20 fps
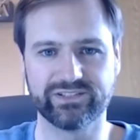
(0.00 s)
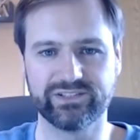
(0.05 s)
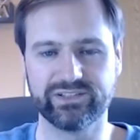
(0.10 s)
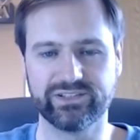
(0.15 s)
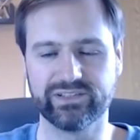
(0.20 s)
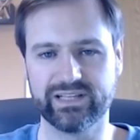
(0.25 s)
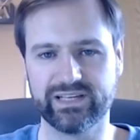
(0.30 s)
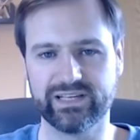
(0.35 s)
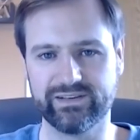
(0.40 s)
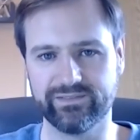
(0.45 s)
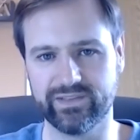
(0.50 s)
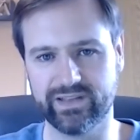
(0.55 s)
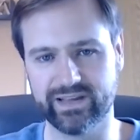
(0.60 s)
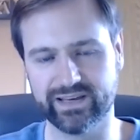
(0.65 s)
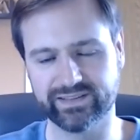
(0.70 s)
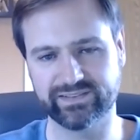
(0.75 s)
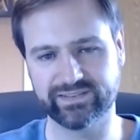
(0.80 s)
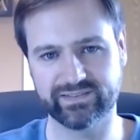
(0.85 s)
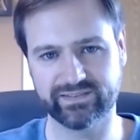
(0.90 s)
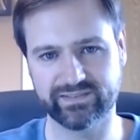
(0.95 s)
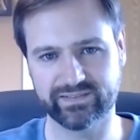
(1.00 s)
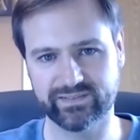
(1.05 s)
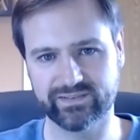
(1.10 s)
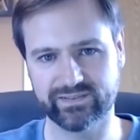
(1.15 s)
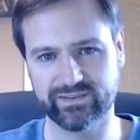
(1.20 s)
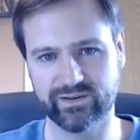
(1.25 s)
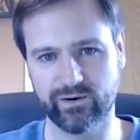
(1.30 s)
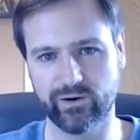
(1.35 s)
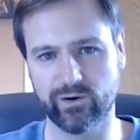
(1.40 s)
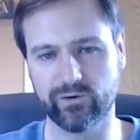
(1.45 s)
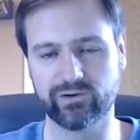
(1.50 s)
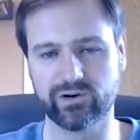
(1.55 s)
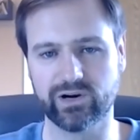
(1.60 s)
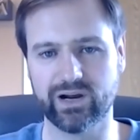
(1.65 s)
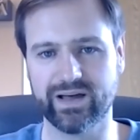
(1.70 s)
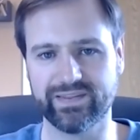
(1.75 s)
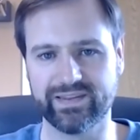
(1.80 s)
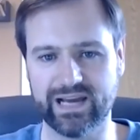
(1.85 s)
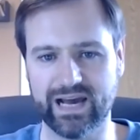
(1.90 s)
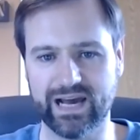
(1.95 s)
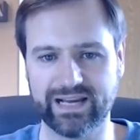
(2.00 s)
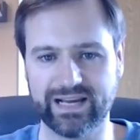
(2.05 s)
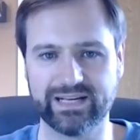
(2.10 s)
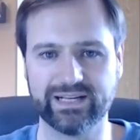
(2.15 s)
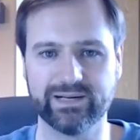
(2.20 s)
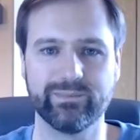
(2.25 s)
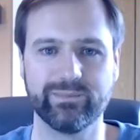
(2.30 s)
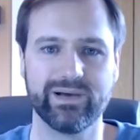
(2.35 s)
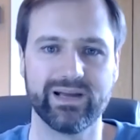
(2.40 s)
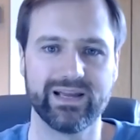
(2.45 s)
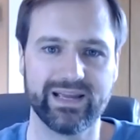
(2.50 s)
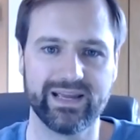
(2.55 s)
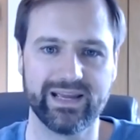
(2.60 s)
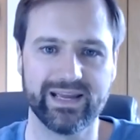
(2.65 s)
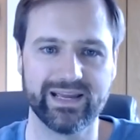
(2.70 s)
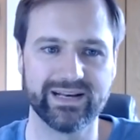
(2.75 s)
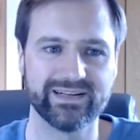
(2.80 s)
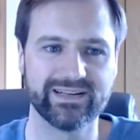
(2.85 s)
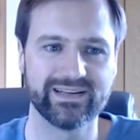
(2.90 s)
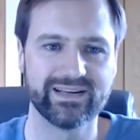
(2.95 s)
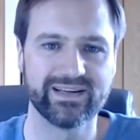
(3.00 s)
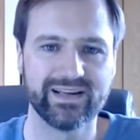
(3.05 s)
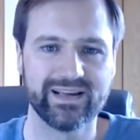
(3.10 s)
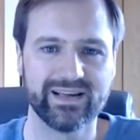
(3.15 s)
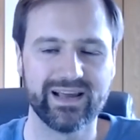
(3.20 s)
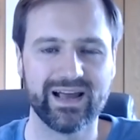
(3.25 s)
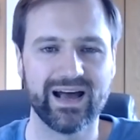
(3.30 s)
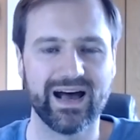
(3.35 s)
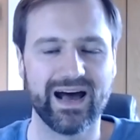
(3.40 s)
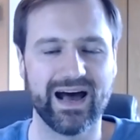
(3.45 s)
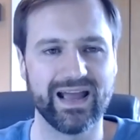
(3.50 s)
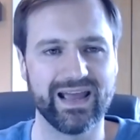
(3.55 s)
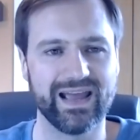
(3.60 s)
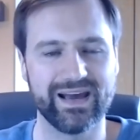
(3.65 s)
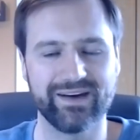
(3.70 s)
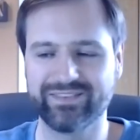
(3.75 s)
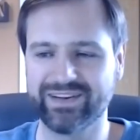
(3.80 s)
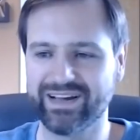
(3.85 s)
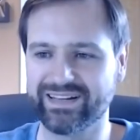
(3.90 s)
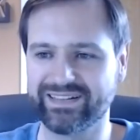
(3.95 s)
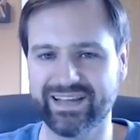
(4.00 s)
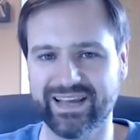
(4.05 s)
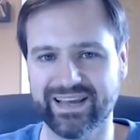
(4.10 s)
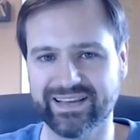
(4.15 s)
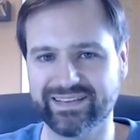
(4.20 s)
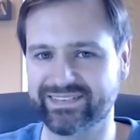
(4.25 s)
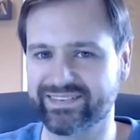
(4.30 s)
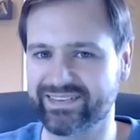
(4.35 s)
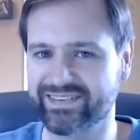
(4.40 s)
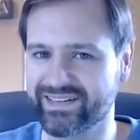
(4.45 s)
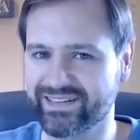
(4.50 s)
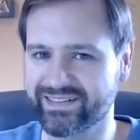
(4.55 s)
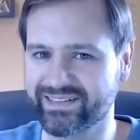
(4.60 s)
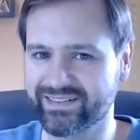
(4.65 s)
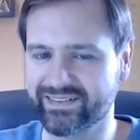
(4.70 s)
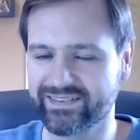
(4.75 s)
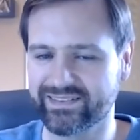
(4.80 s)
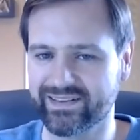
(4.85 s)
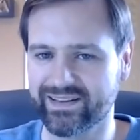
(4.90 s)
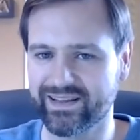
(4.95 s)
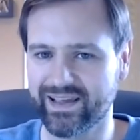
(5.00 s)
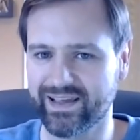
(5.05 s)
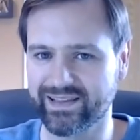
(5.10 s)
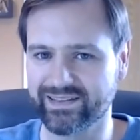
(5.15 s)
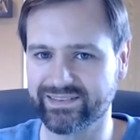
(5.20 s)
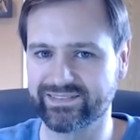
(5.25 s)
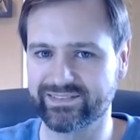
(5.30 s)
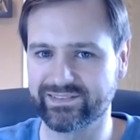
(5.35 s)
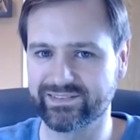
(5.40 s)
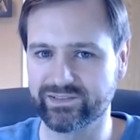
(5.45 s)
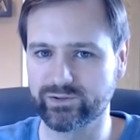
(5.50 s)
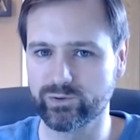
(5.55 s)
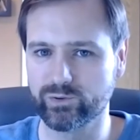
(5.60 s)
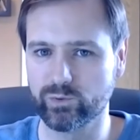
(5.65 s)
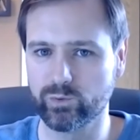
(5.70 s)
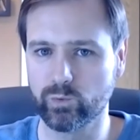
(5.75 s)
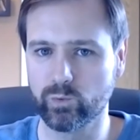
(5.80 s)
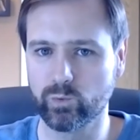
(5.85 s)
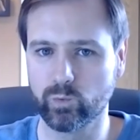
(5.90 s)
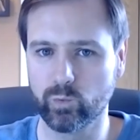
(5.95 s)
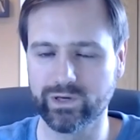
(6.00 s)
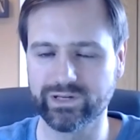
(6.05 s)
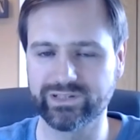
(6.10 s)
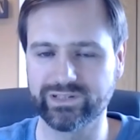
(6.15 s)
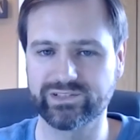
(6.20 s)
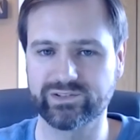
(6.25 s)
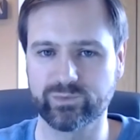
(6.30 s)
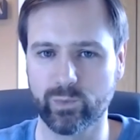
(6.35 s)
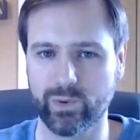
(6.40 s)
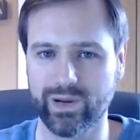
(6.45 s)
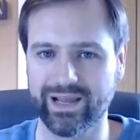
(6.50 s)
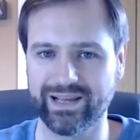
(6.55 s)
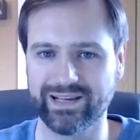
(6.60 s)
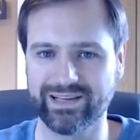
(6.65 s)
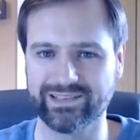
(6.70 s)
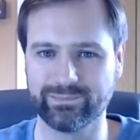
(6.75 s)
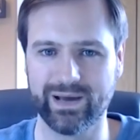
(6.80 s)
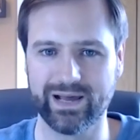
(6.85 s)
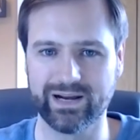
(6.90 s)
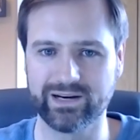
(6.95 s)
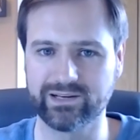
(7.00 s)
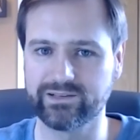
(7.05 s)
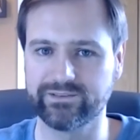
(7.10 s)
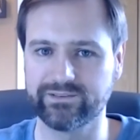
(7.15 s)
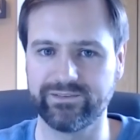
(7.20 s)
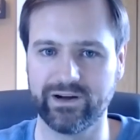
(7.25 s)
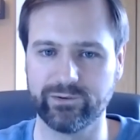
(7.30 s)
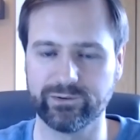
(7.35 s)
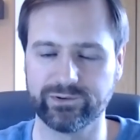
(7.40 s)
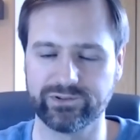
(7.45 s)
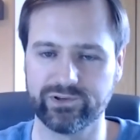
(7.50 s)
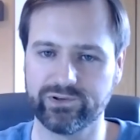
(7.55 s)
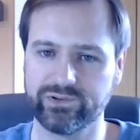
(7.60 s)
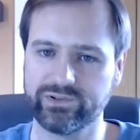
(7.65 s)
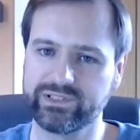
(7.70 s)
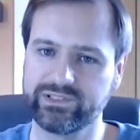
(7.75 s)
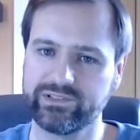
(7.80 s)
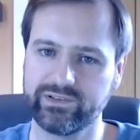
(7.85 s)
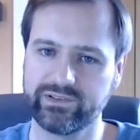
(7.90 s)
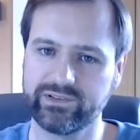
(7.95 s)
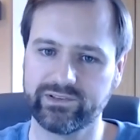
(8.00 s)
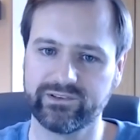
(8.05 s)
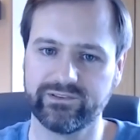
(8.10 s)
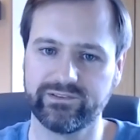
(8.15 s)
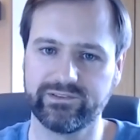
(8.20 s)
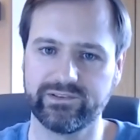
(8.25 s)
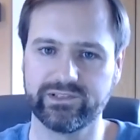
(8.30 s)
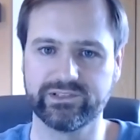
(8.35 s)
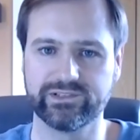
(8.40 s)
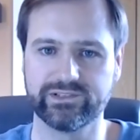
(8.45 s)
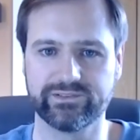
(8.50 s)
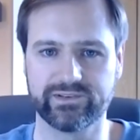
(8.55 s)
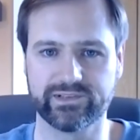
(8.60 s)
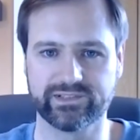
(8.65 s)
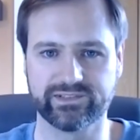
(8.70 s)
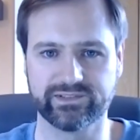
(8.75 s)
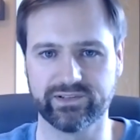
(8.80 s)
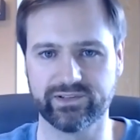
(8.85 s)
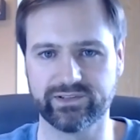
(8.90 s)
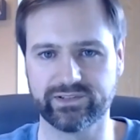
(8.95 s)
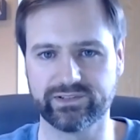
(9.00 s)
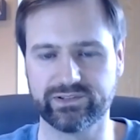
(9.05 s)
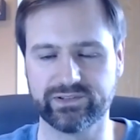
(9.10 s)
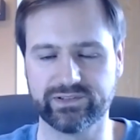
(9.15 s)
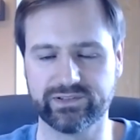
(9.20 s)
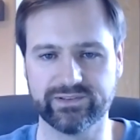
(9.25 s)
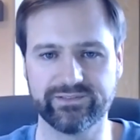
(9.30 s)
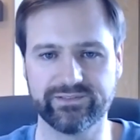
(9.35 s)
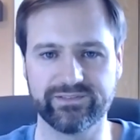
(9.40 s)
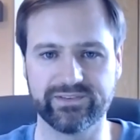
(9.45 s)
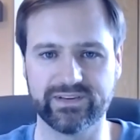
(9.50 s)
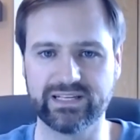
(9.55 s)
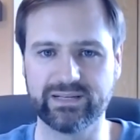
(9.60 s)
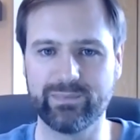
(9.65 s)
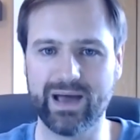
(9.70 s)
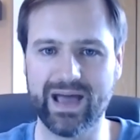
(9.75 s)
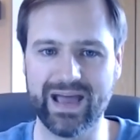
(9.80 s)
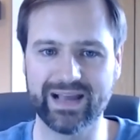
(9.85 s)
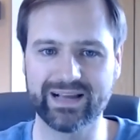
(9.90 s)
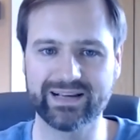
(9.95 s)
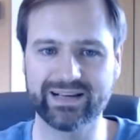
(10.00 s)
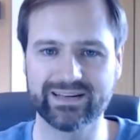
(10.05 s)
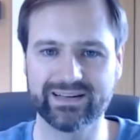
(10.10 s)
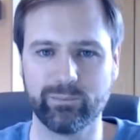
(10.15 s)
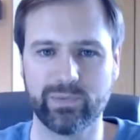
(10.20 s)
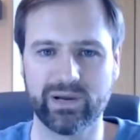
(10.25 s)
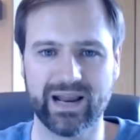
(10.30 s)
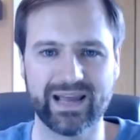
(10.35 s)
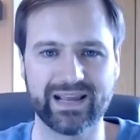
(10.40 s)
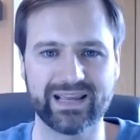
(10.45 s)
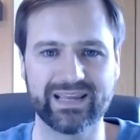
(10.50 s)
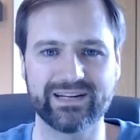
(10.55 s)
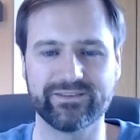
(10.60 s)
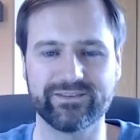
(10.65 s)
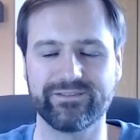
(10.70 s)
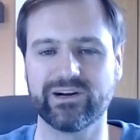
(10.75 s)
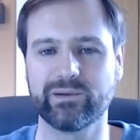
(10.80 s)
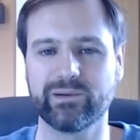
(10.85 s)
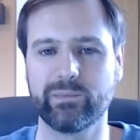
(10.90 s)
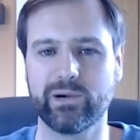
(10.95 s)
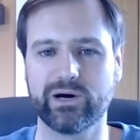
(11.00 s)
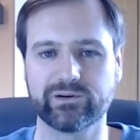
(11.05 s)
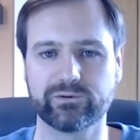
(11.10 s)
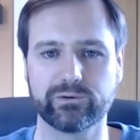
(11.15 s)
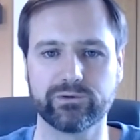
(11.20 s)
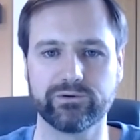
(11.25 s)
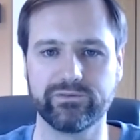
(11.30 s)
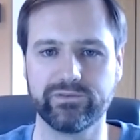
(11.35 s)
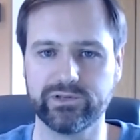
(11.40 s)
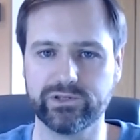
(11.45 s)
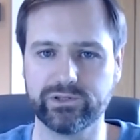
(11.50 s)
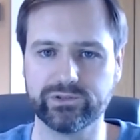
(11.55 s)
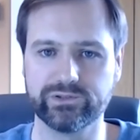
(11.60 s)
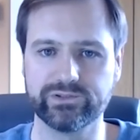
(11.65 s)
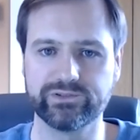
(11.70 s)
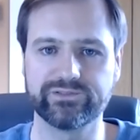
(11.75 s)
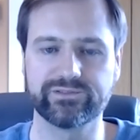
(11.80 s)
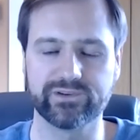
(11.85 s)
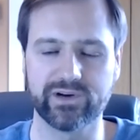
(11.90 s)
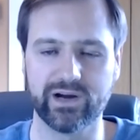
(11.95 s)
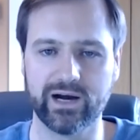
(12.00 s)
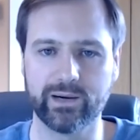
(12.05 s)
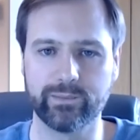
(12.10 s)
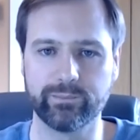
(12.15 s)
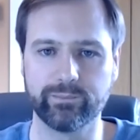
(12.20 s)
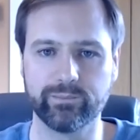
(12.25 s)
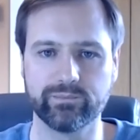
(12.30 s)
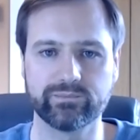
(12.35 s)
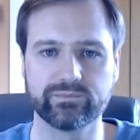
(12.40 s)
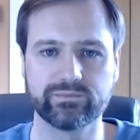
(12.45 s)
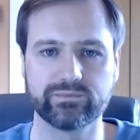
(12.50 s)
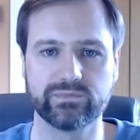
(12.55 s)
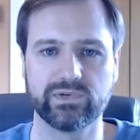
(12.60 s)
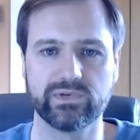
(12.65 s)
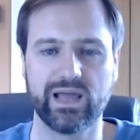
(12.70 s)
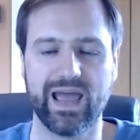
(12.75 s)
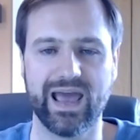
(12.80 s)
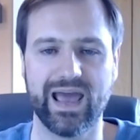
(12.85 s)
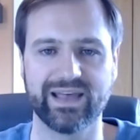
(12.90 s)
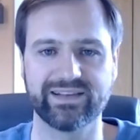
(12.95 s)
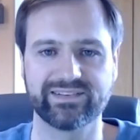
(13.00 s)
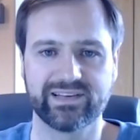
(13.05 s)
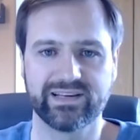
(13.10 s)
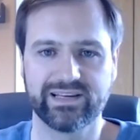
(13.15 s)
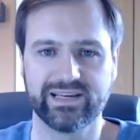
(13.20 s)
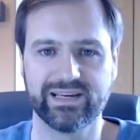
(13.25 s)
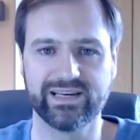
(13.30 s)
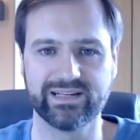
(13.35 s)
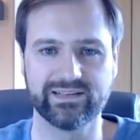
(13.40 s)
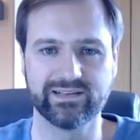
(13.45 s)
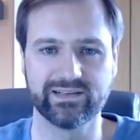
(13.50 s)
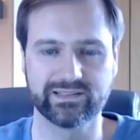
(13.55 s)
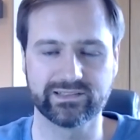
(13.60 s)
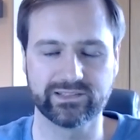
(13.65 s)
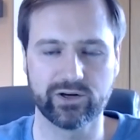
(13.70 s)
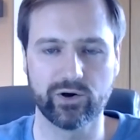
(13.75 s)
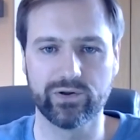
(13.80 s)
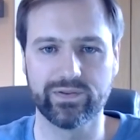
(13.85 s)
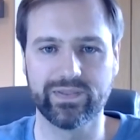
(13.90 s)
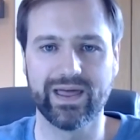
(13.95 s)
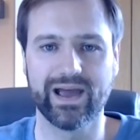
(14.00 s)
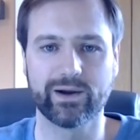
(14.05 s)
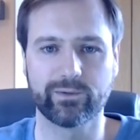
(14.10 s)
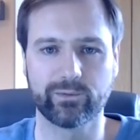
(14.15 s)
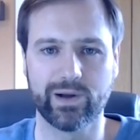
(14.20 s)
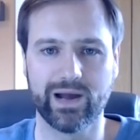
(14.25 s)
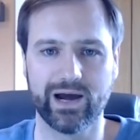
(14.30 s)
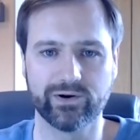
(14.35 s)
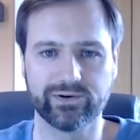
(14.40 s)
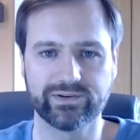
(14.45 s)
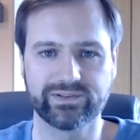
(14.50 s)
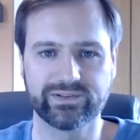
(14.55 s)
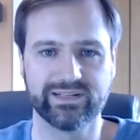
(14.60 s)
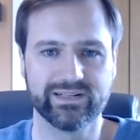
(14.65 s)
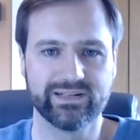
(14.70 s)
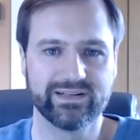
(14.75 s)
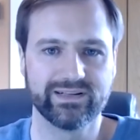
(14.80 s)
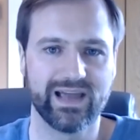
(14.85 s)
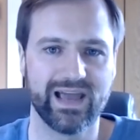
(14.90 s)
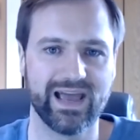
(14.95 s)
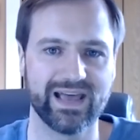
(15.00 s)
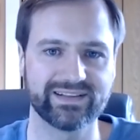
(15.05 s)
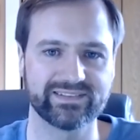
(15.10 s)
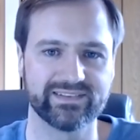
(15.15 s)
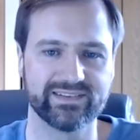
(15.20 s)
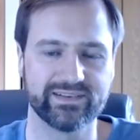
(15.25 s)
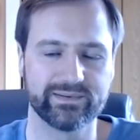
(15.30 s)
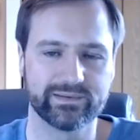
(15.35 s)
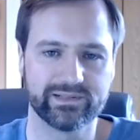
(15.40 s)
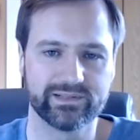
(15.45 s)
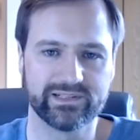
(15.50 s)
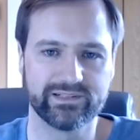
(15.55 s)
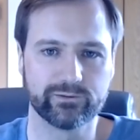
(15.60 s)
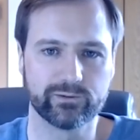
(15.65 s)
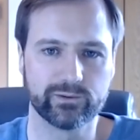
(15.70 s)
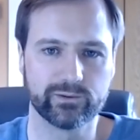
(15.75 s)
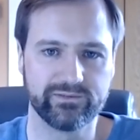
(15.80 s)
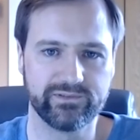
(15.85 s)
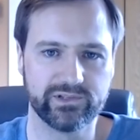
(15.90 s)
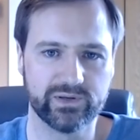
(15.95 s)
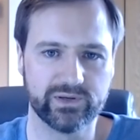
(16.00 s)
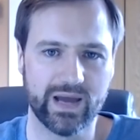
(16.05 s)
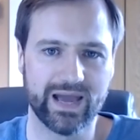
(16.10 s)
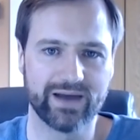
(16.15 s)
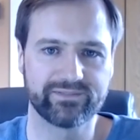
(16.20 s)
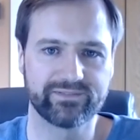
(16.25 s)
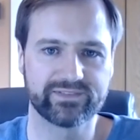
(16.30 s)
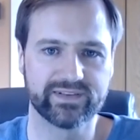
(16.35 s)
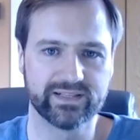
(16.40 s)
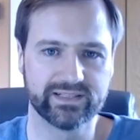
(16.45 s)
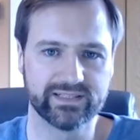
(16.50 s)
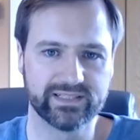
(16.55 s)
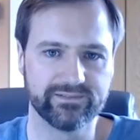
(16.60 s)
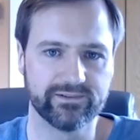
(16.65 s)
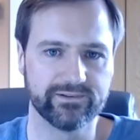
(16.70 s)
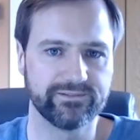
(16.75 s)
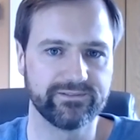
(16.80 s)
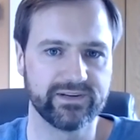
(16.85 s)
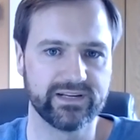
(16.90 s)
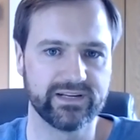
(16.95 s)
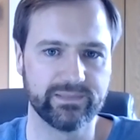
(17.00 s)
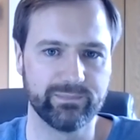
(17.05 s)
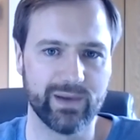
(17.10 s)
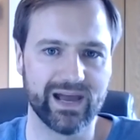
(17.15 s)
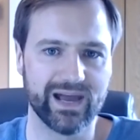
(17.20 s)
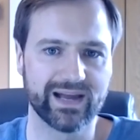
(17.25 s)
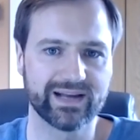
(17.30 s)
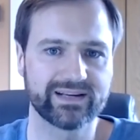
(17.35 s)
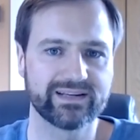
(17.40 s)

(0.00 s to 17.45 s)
Could you leave this over on the item? And I have not tested it as to which way is better, if I was only doing the reviews versus only doing the feedback. But I get a fair amount of reviews from asking it, going that route and asking them to leave a review after they leave a feedback.